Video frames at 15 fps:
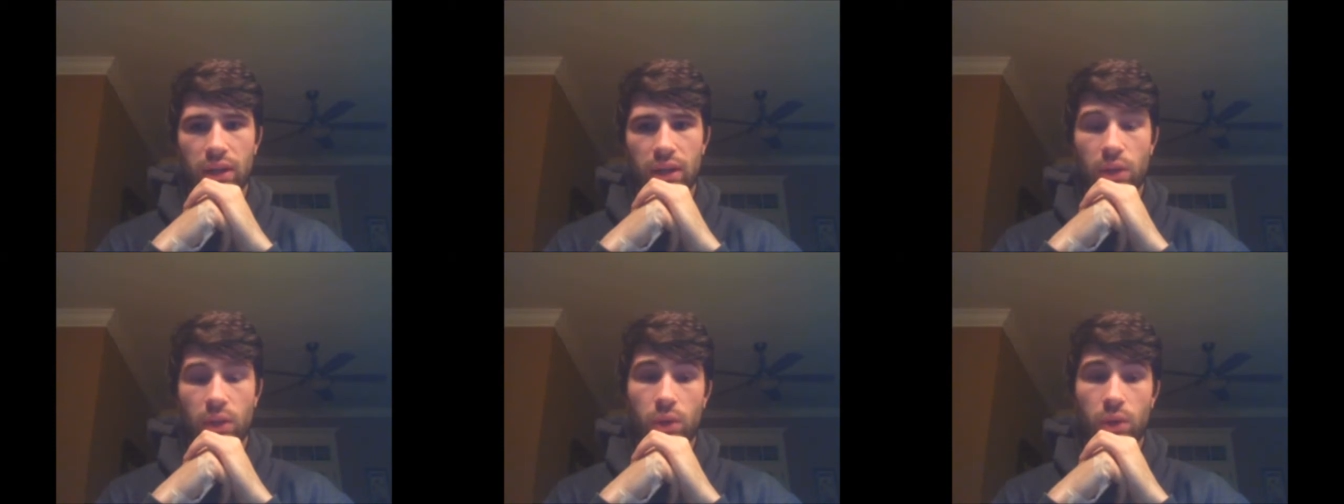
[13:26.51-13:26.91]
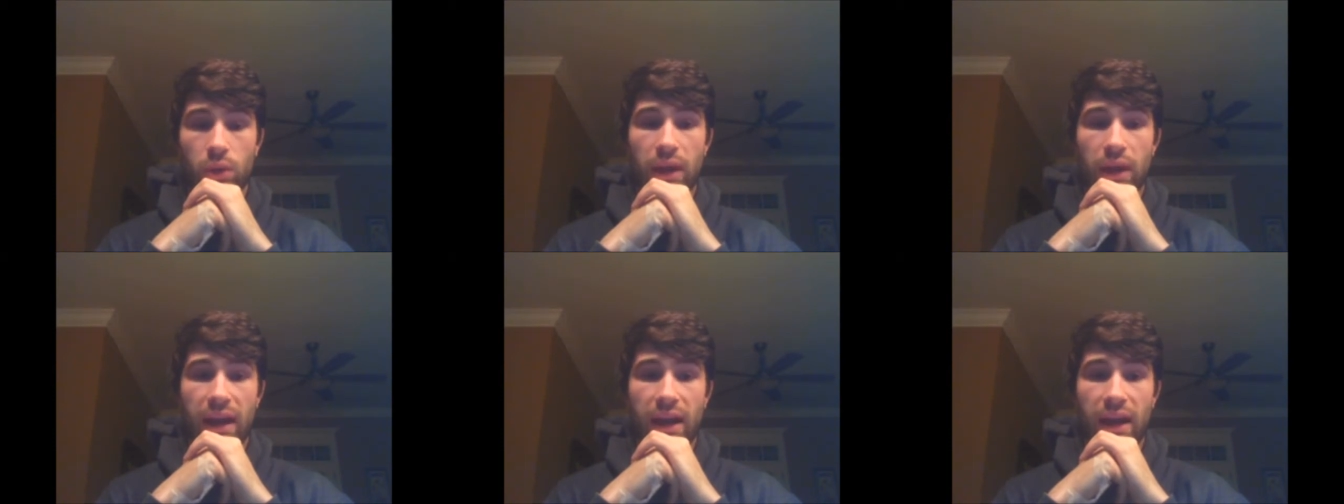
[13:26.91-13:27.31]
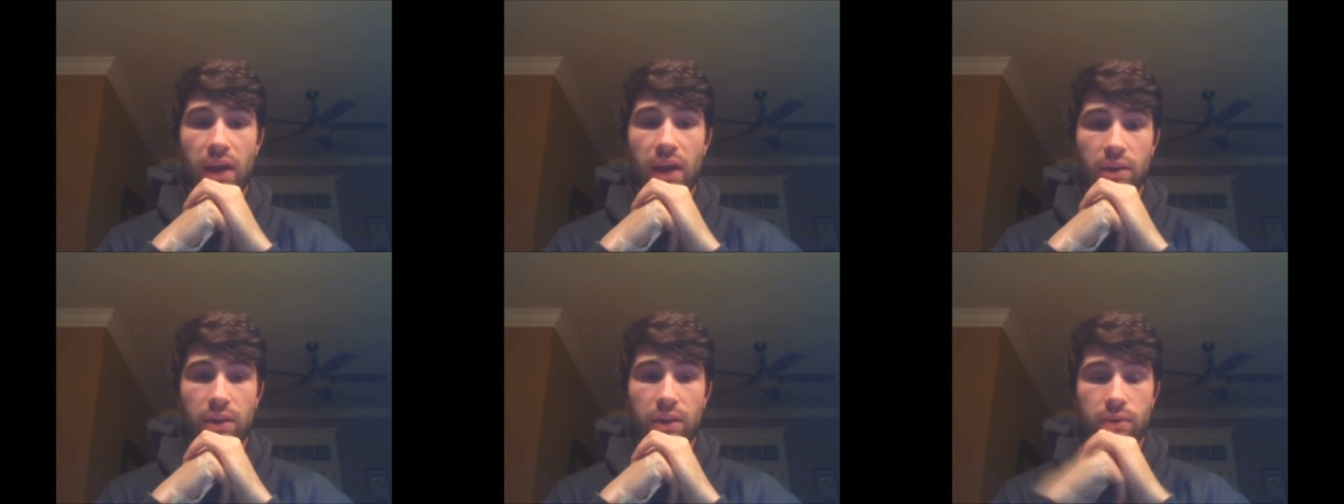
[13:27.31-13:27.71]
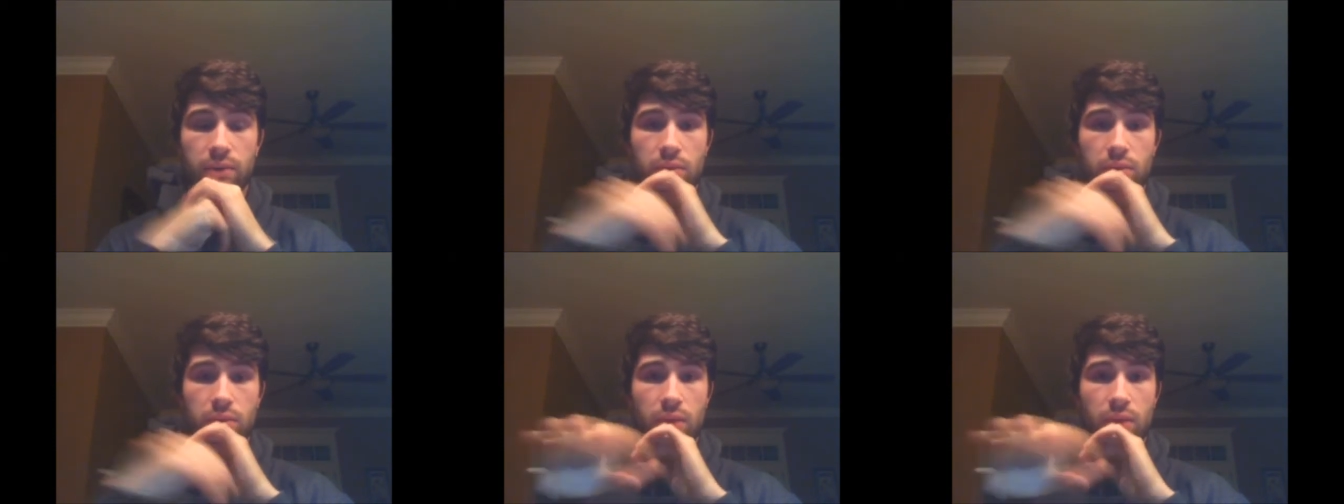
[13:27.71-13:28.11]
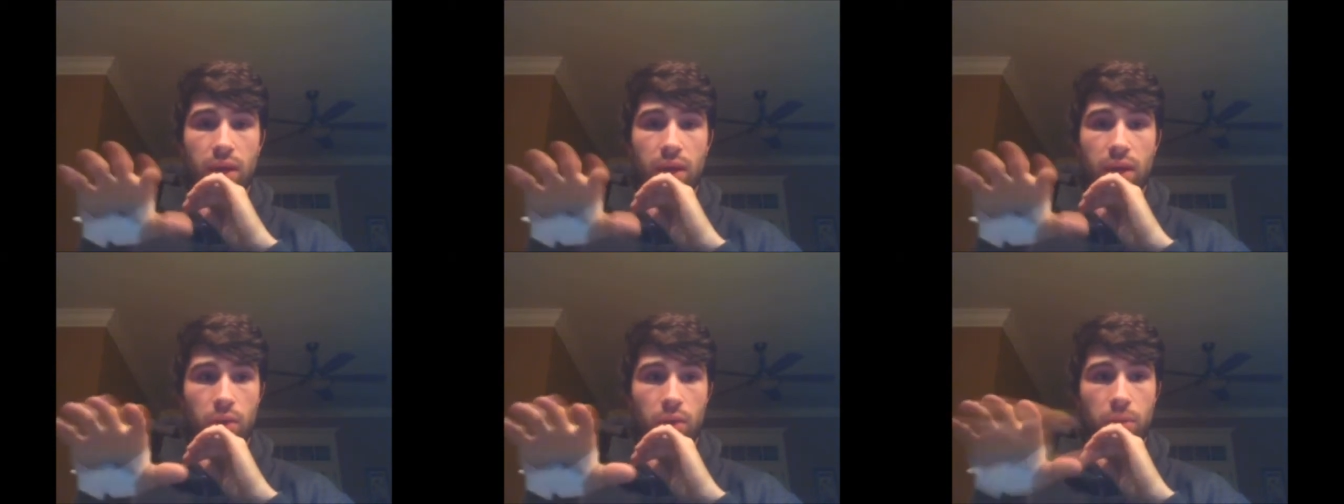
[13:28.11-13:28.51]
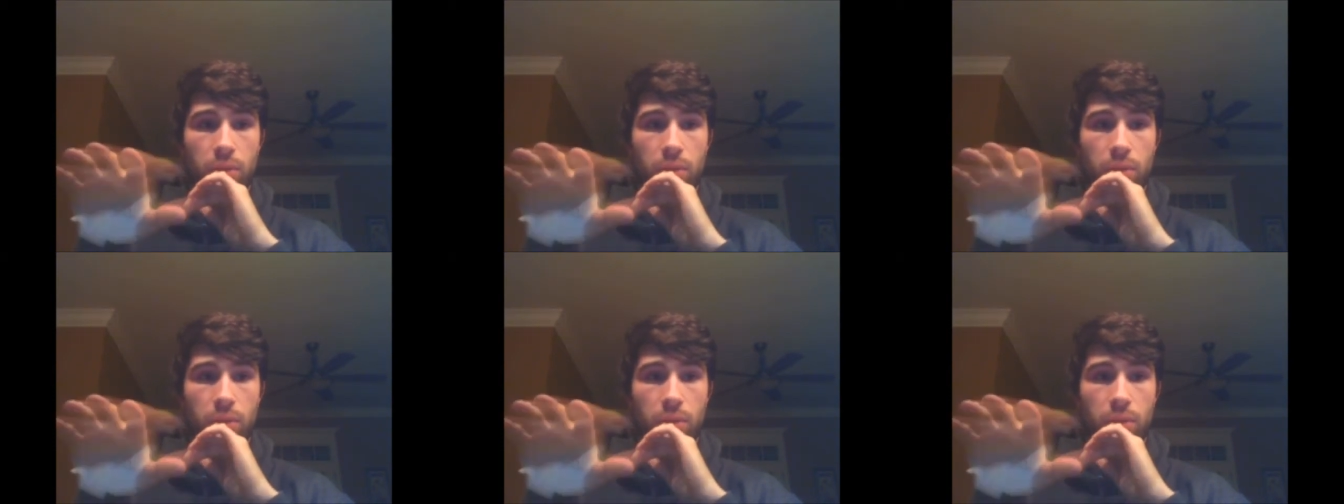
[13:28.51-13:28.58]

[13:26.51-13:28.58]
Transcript: Like the one I got, like on a